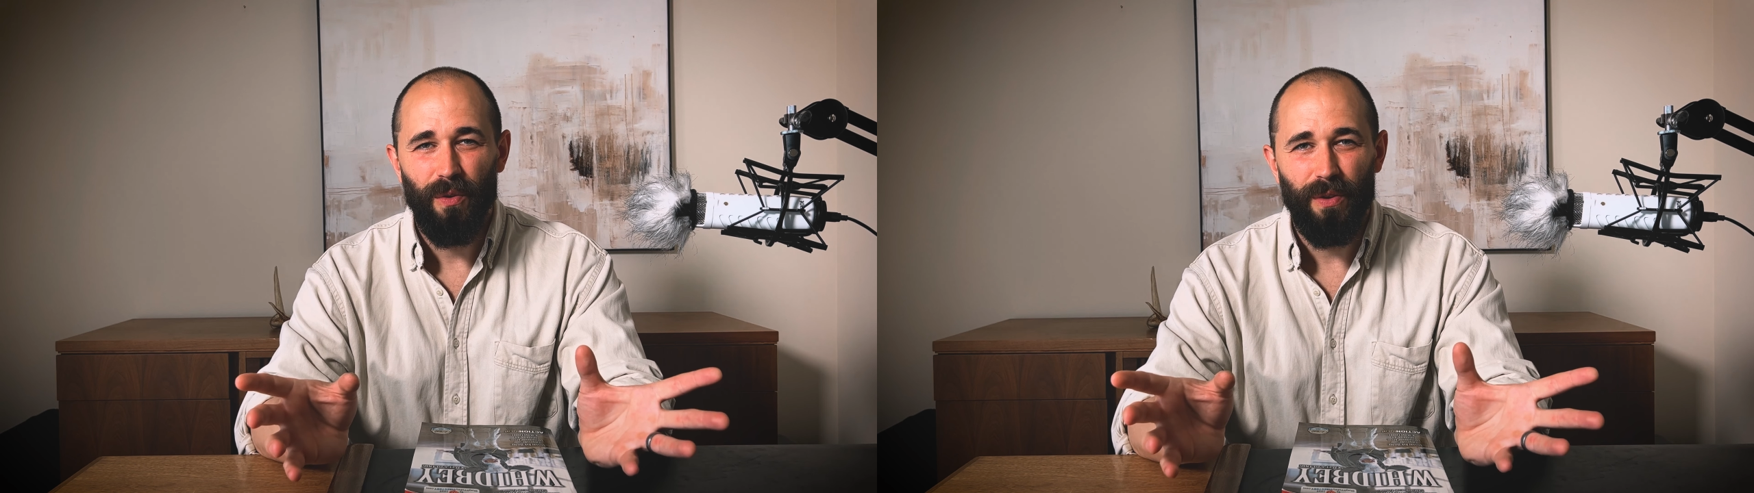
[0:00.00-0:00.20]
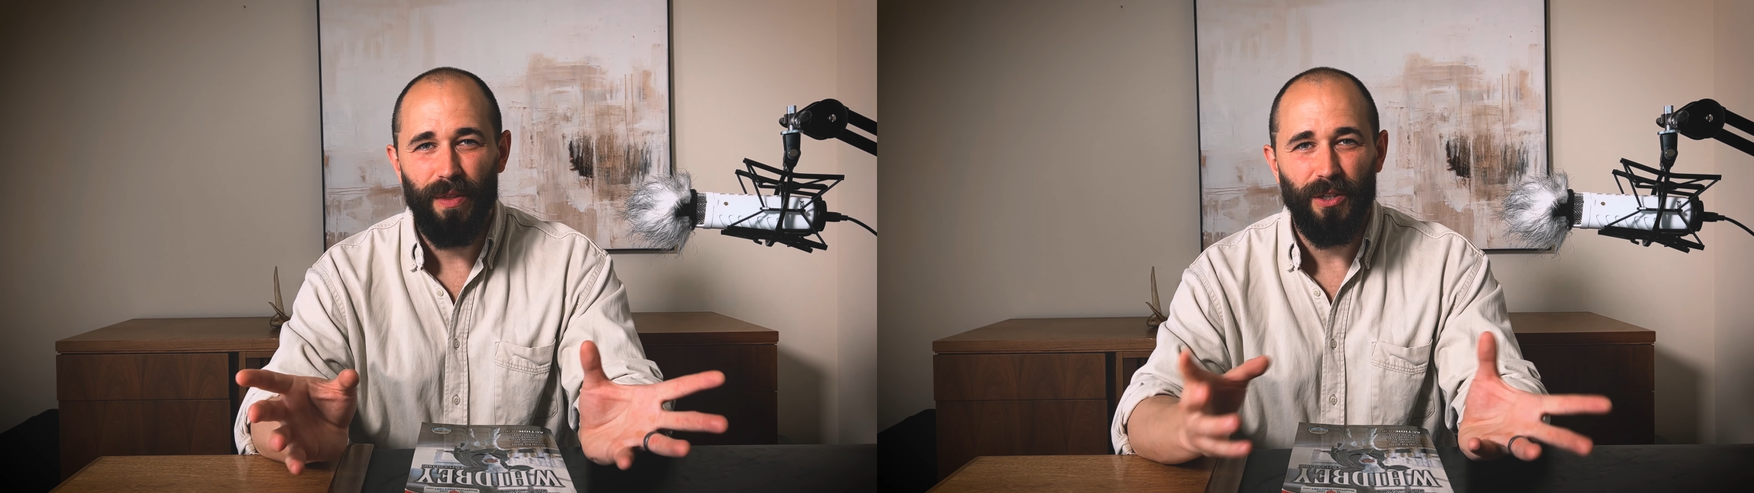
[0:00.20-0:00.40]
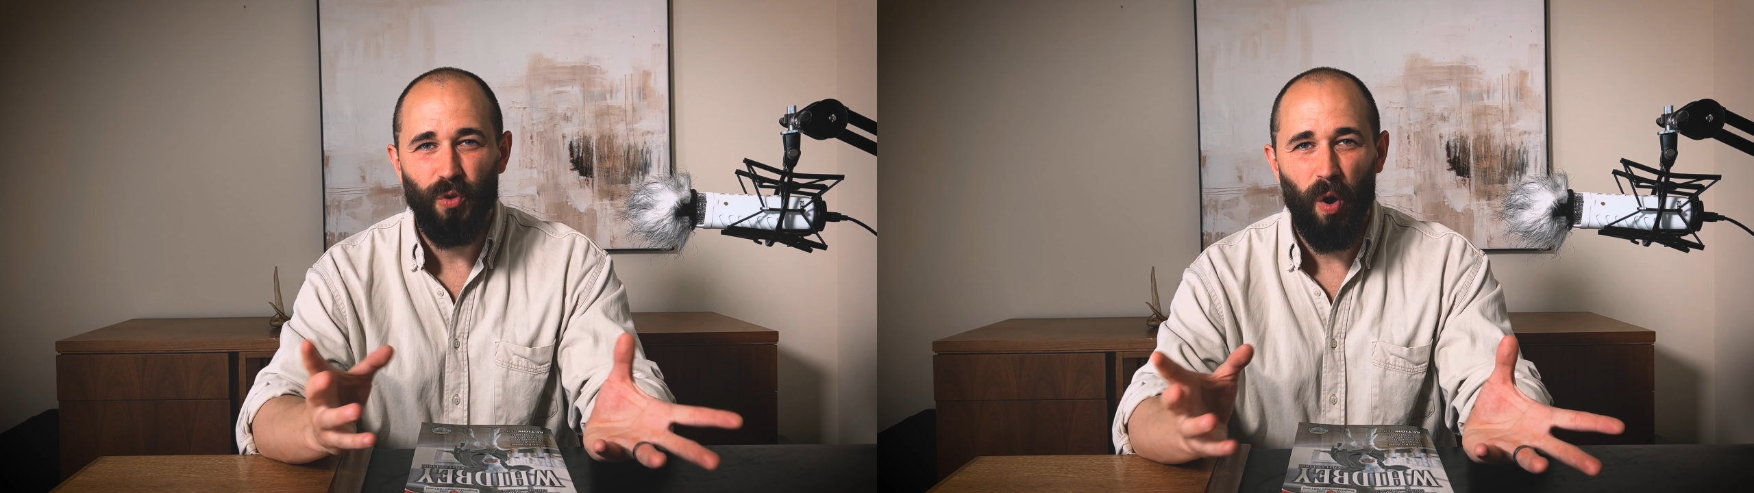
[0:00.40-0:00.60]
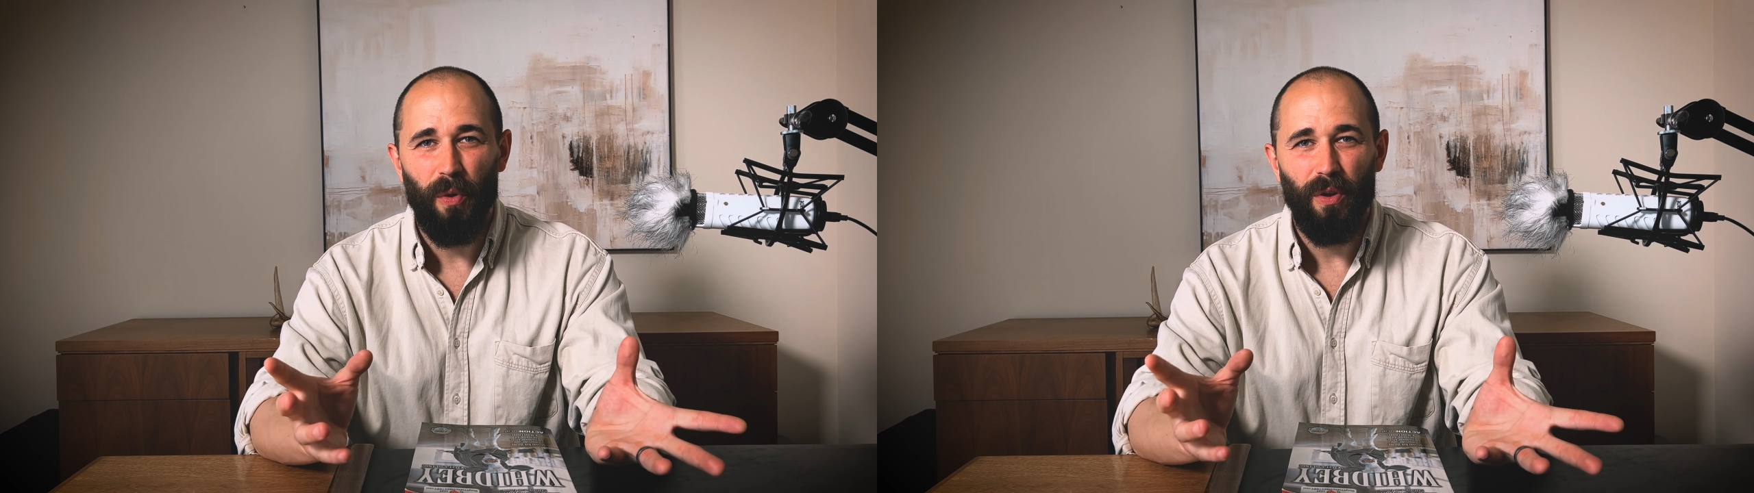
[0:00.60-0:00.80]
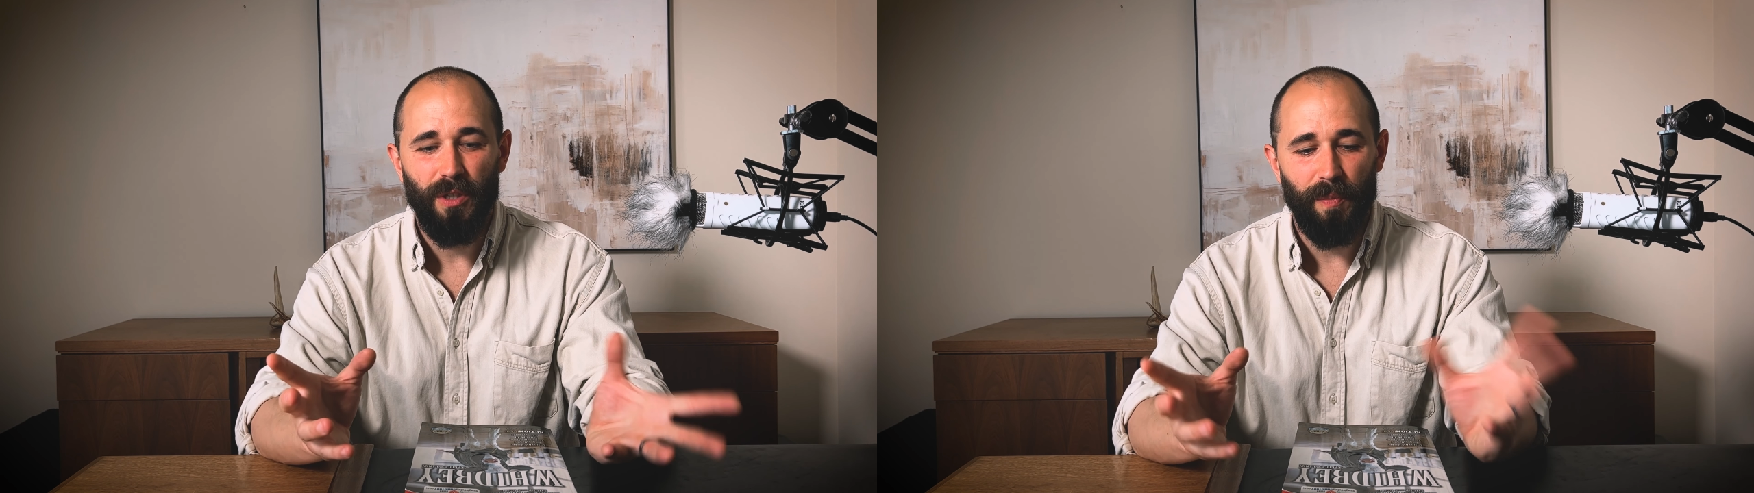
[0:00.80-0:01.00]
That's
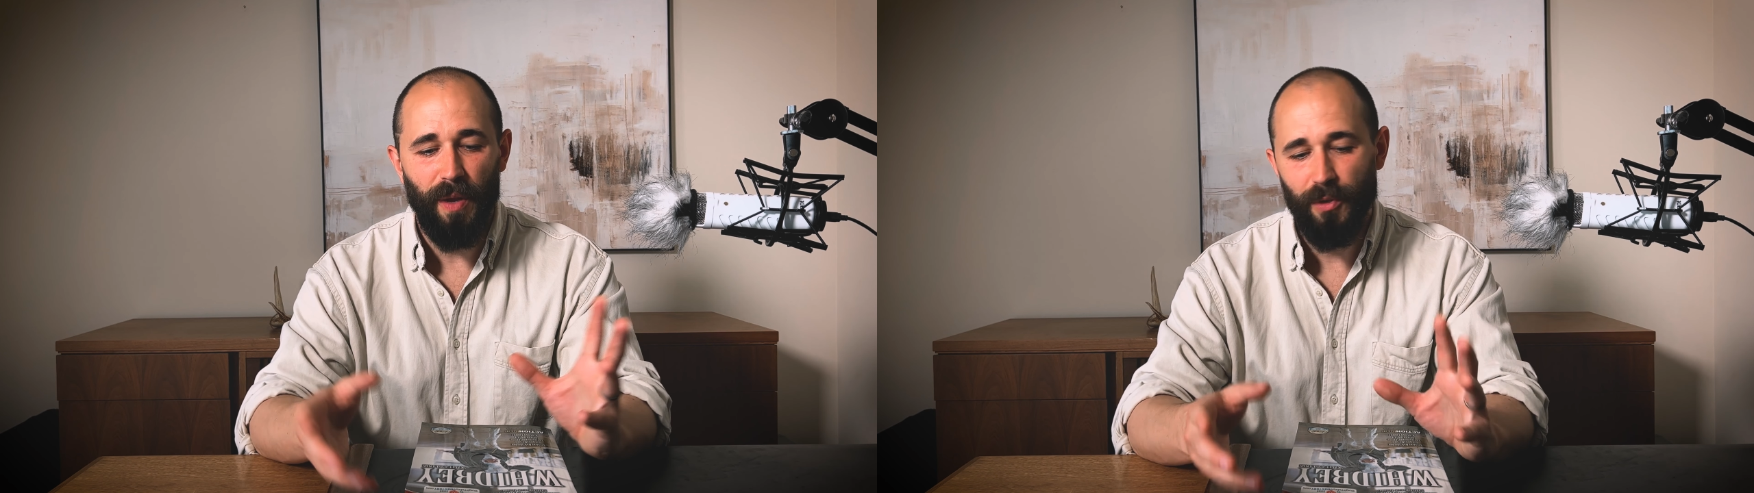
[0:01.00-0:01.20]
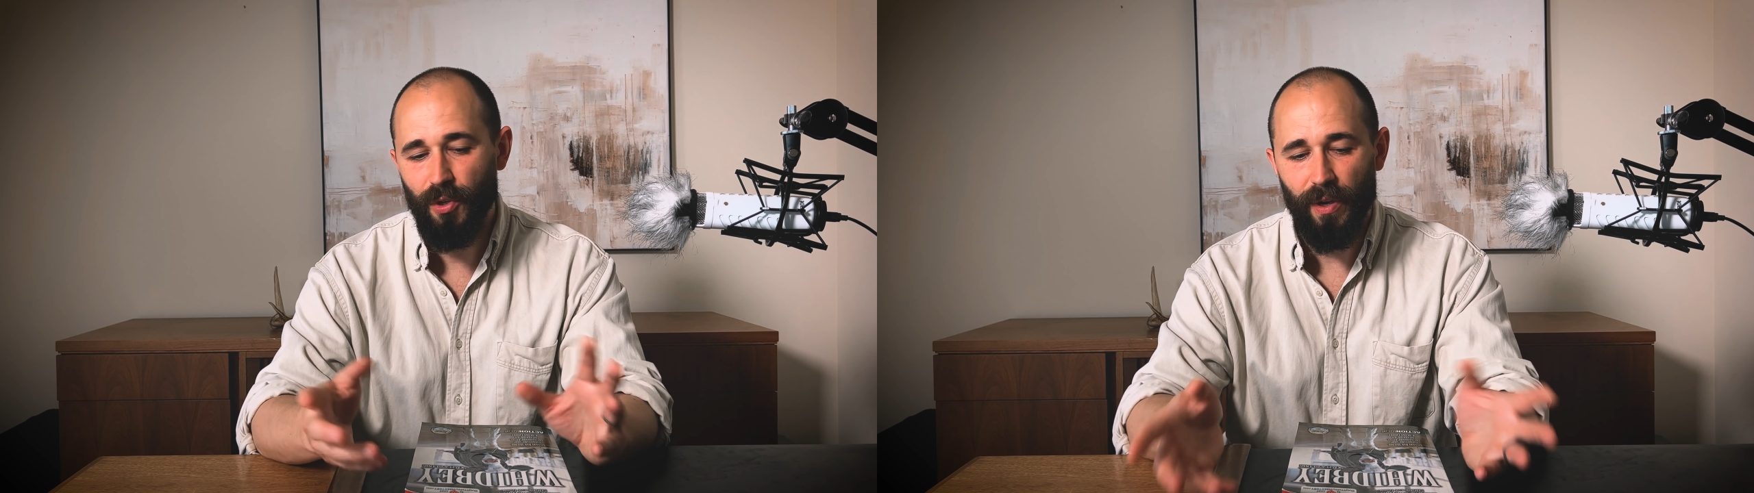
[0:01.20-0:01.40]
normal. Sometimes you don't